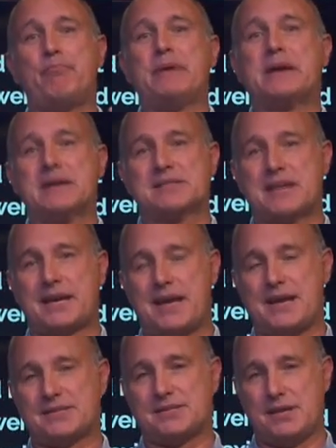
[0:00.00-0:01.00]
because I
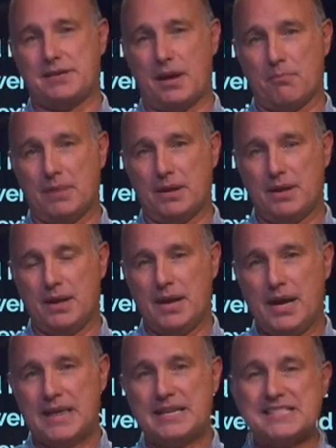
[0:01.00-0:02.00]
can't see them.
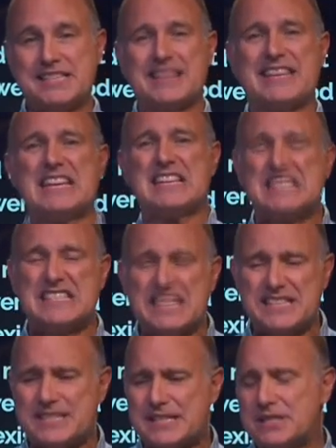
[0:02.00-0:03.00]
And he said, the
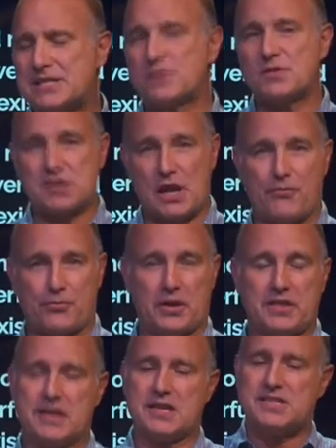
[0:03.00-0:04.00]
existence of
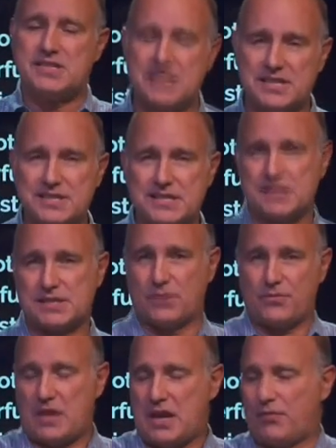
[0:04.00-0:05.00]
suffering, the existence
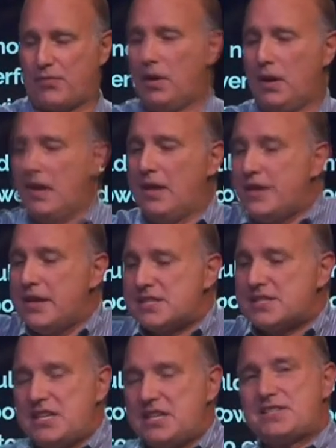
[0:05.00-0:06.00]
of evil, the
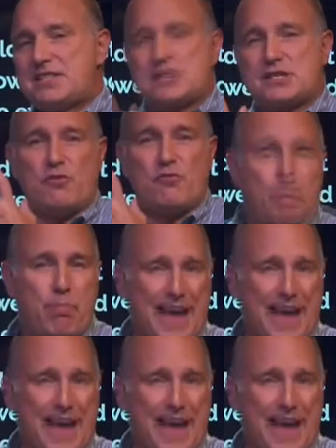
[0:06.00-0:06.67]
existence of